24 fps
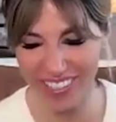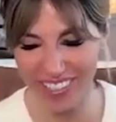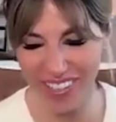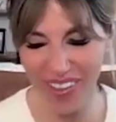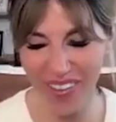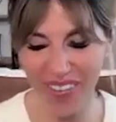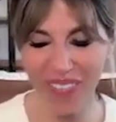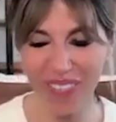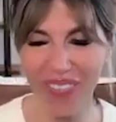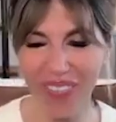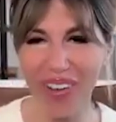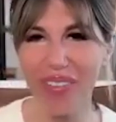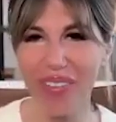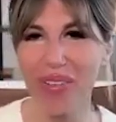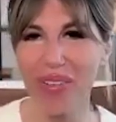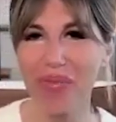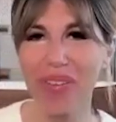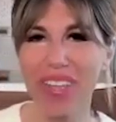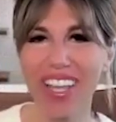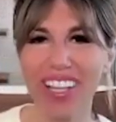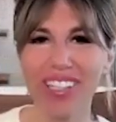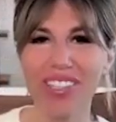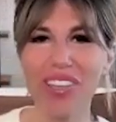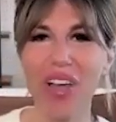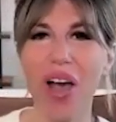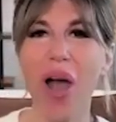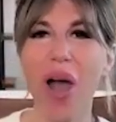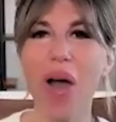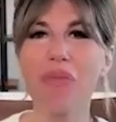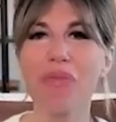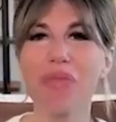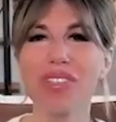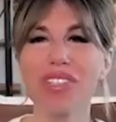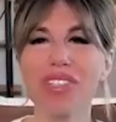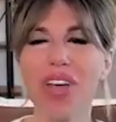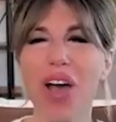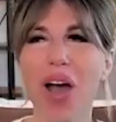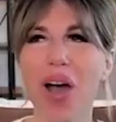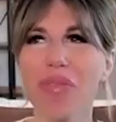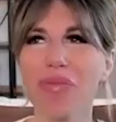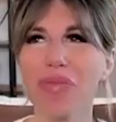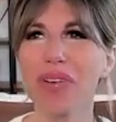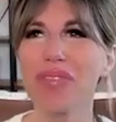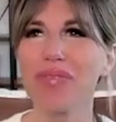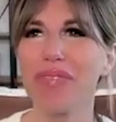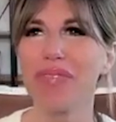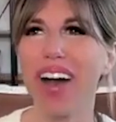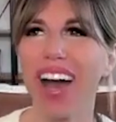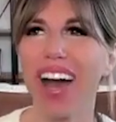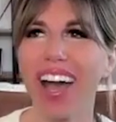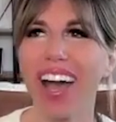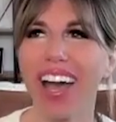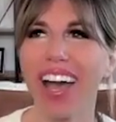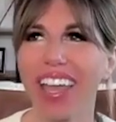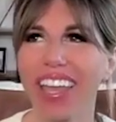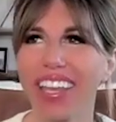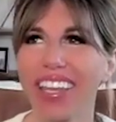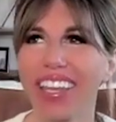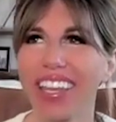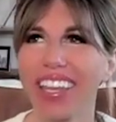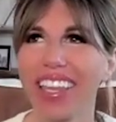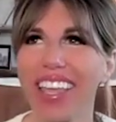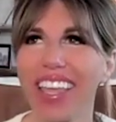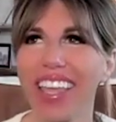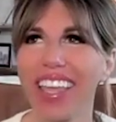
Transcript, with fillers: Without playing be a top top of mind